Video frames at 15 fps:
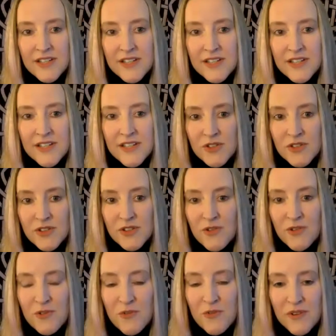I'm
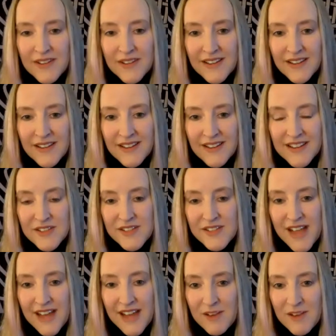so
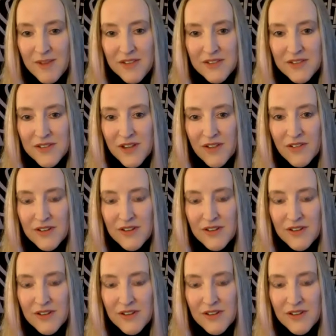excited about this cover.